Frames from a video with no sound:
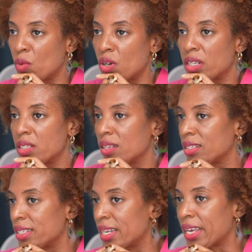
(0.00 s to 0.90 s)
What can I start
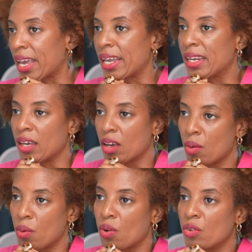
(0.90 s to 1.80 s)
to delegate, let
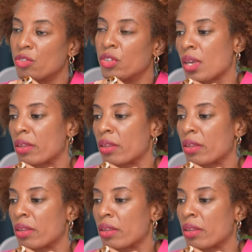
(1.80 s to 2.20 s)
go of?